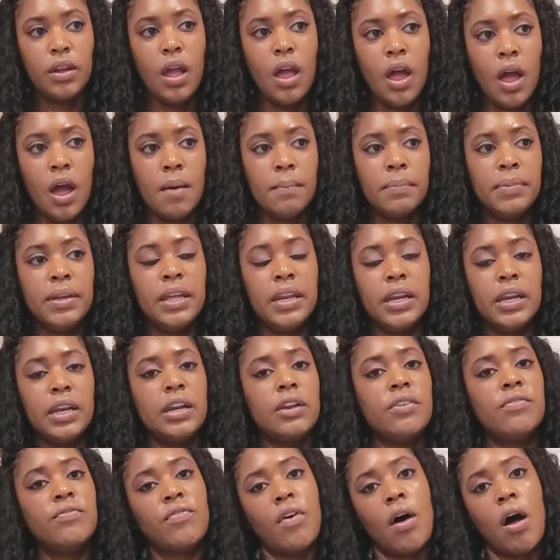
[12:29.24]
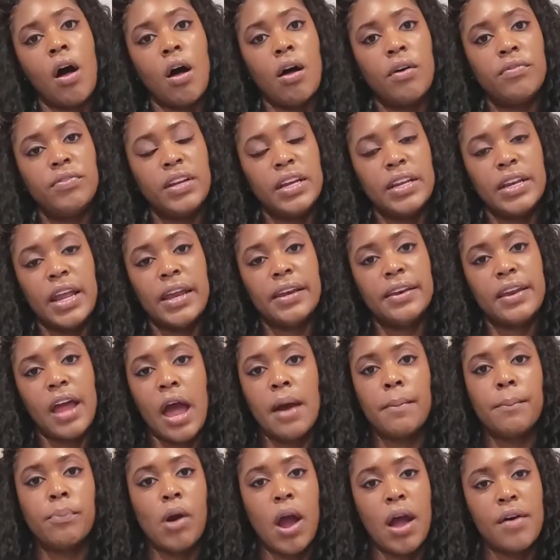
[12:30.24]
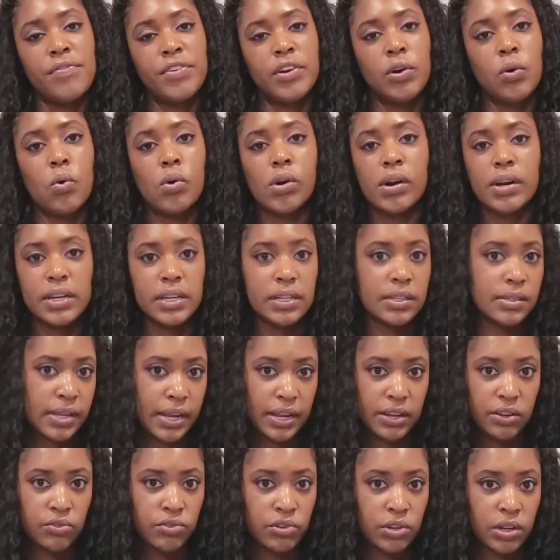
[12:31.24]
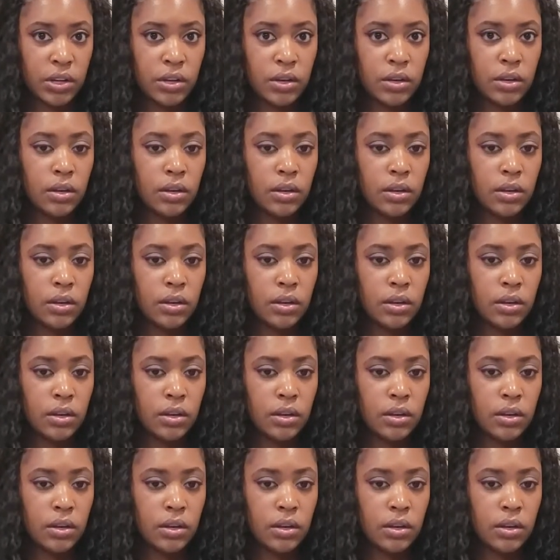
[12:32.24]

getting involved in a nonprofit organization.